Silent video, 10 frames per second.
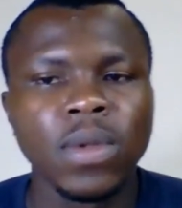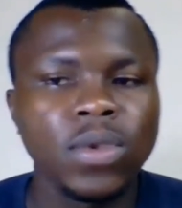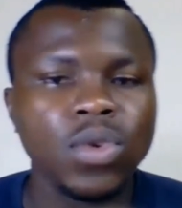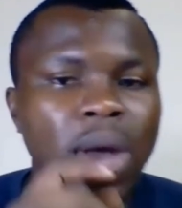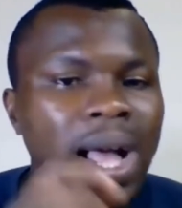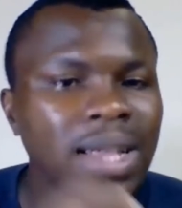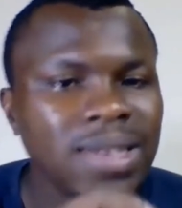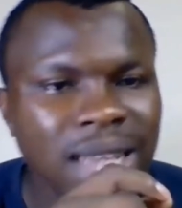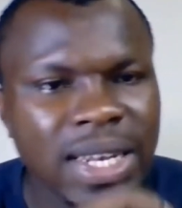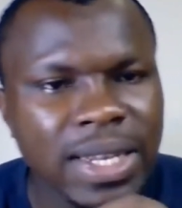To
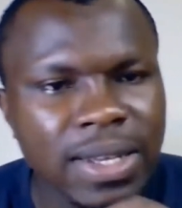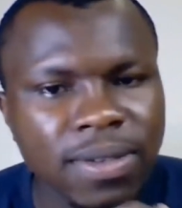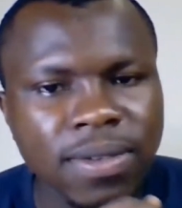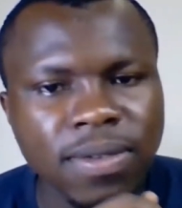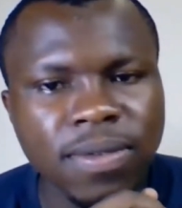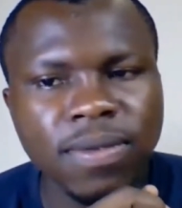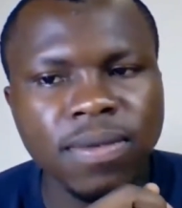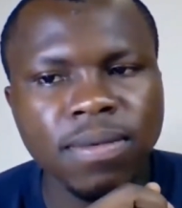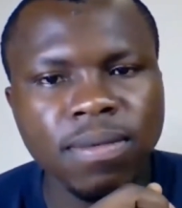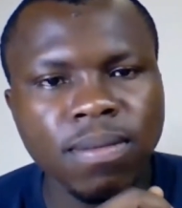answer this,
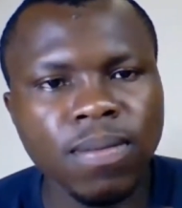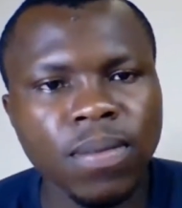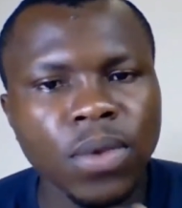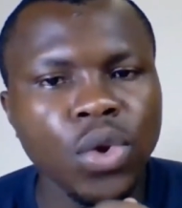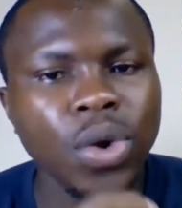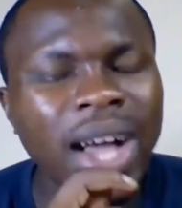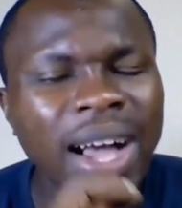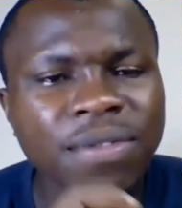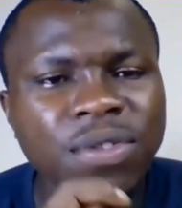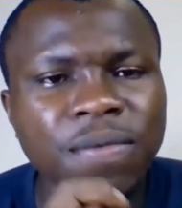you
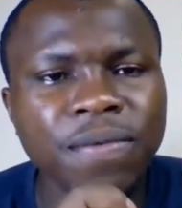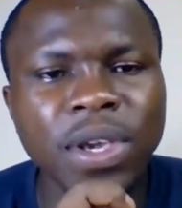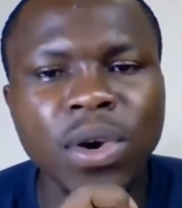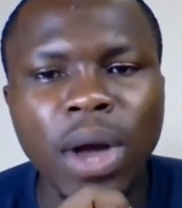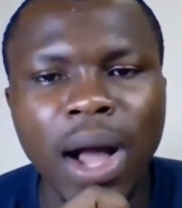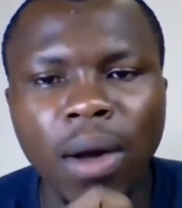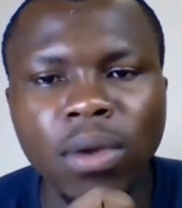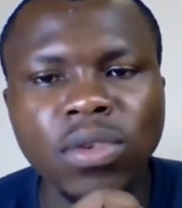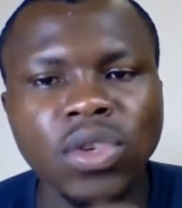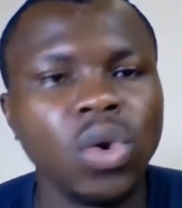have to figure
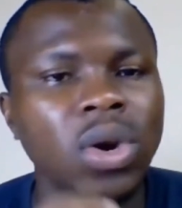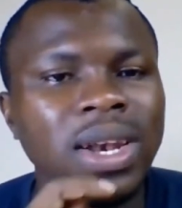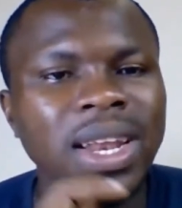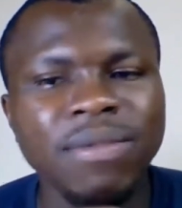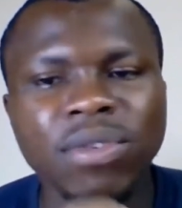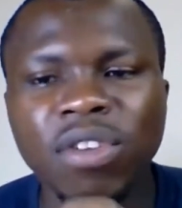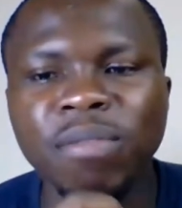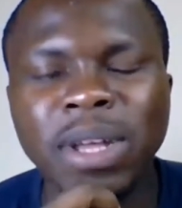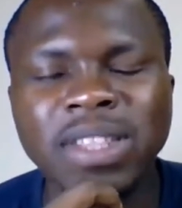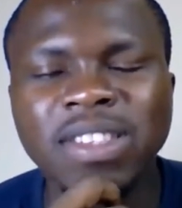out your level of
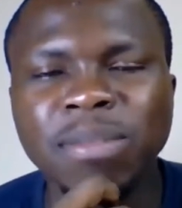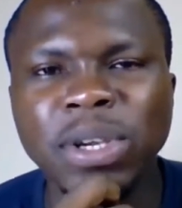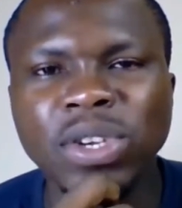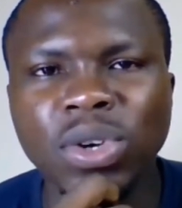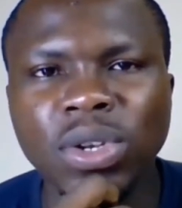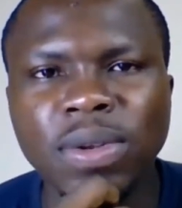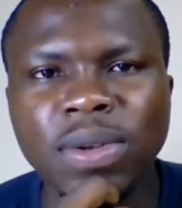participation.